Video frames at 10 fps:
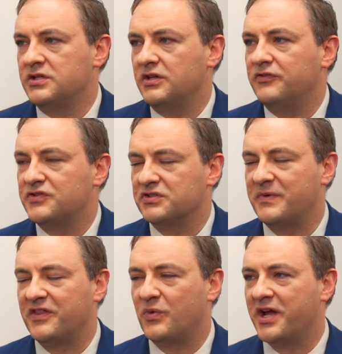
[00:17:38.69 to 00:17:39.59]
You've talked
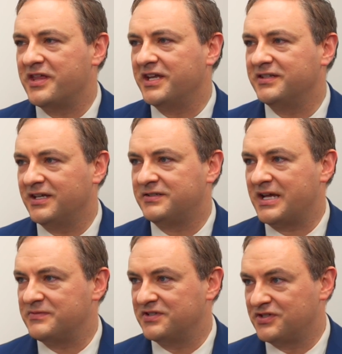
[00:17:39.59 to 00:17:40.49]
about the way they
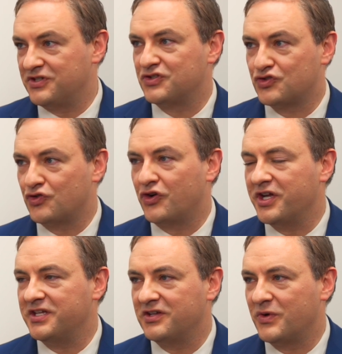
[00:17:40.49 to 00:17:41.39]
attempted to
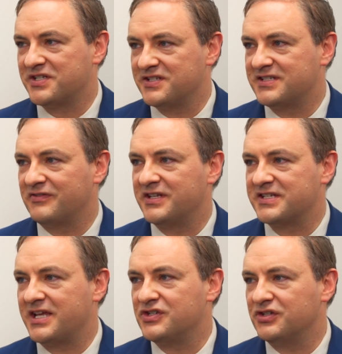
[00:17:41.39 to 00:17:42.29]
destroy the Western
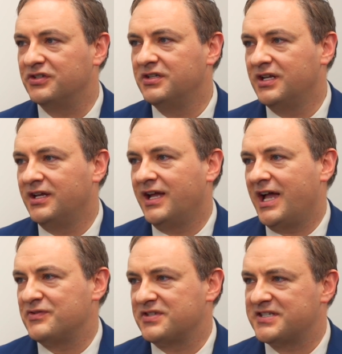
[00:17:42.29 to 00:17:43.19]
civilization.
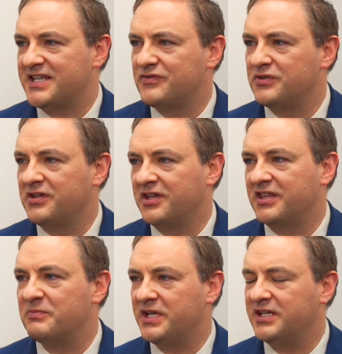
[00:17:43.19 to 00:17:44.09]
How successful do you think
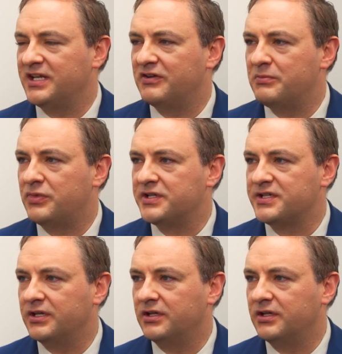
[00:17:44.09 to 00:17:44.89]
they've been here in Britain?